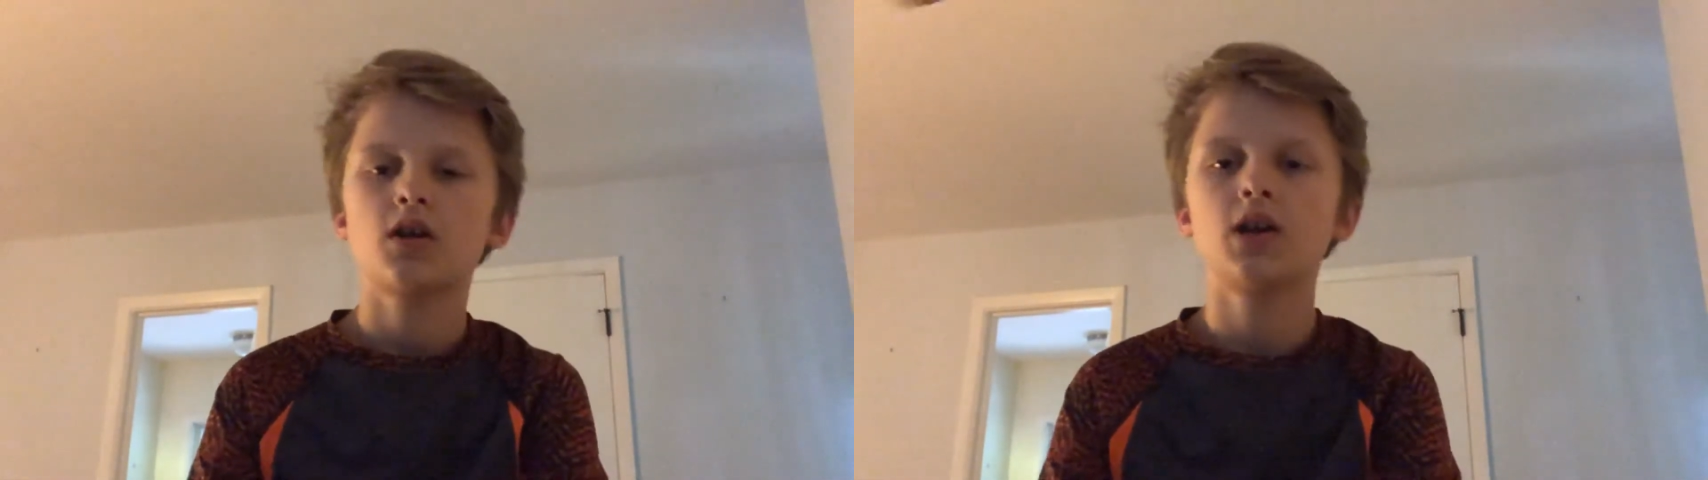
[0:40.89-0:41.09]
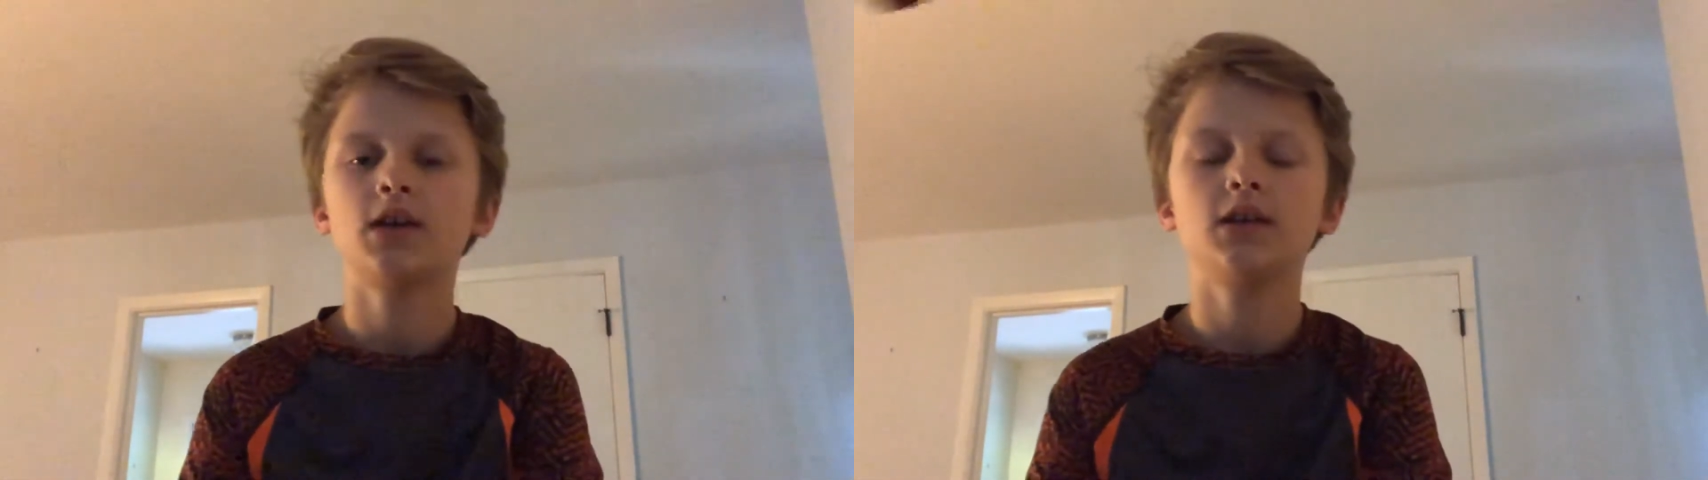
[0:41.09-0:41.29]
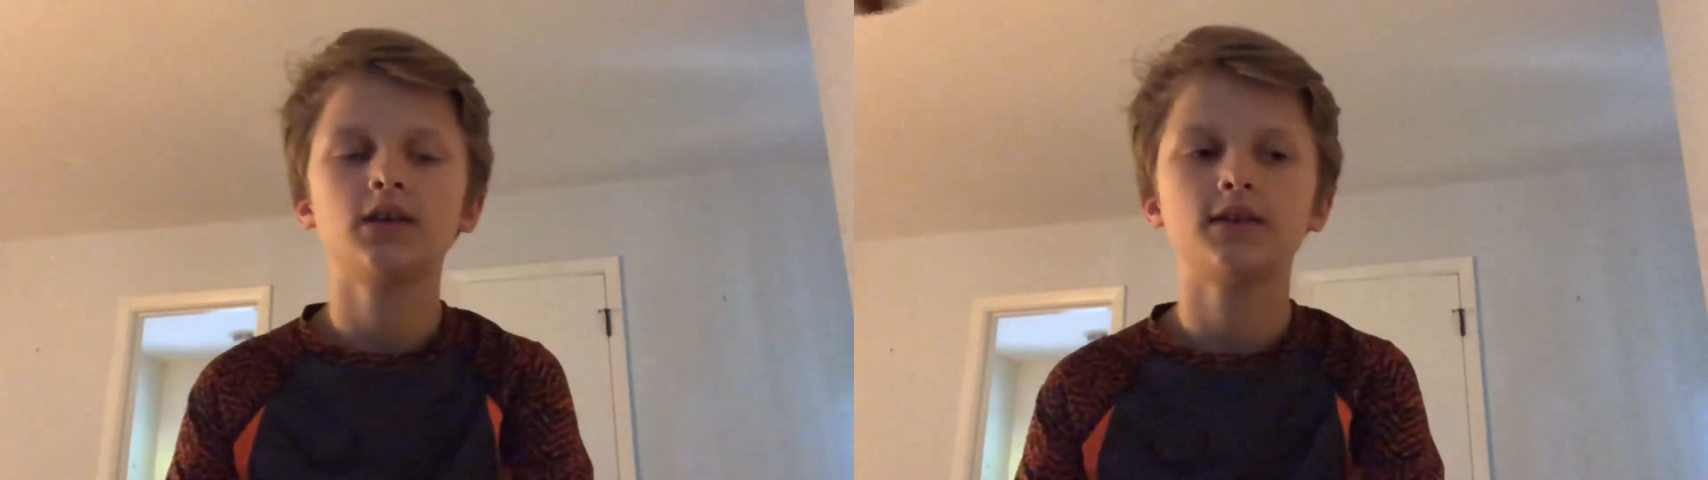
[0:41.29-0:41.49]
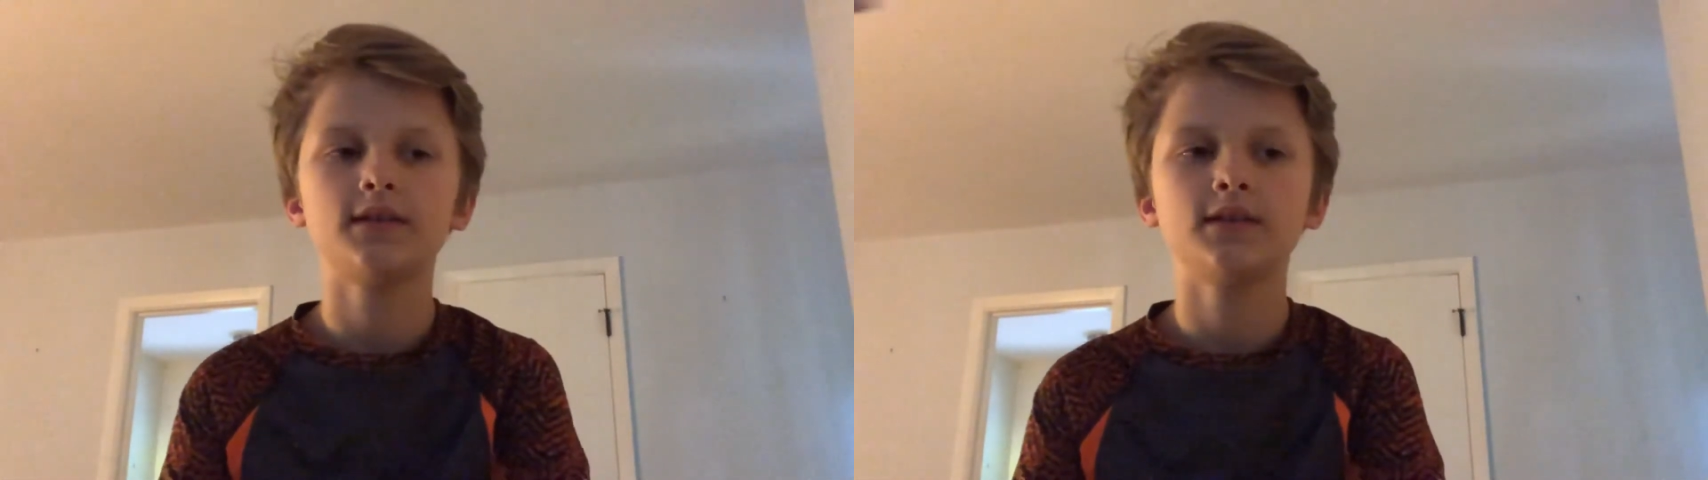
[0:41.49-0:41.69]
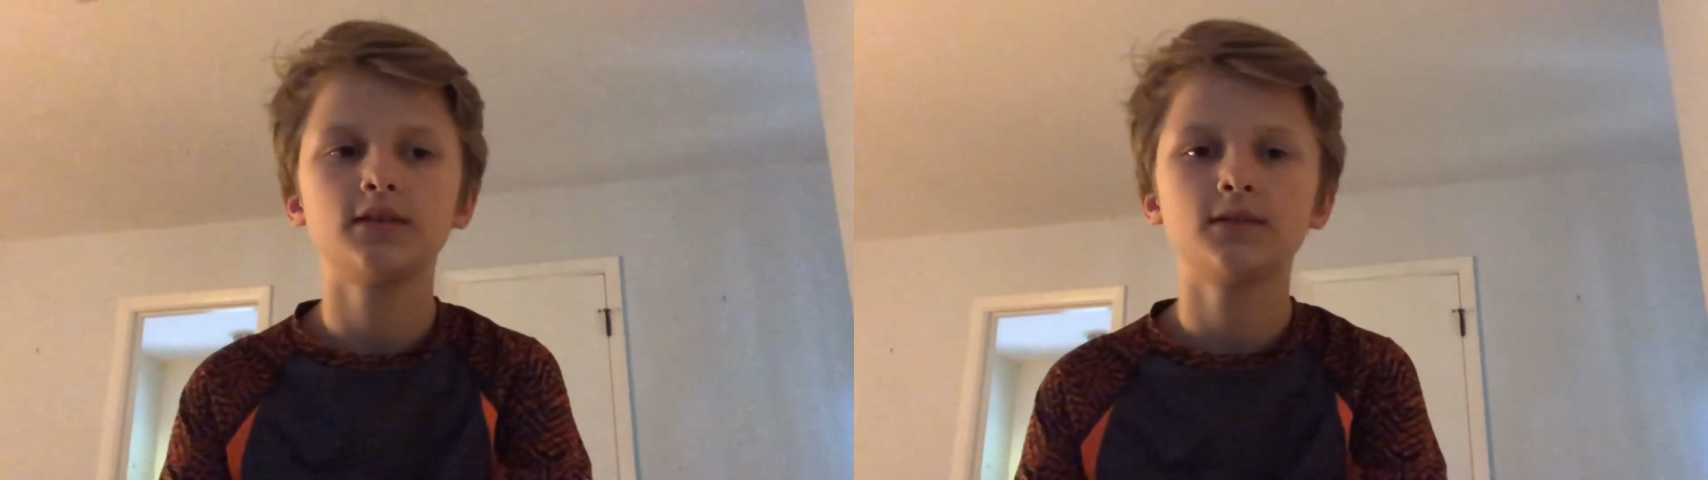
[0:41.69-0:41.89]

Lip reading: And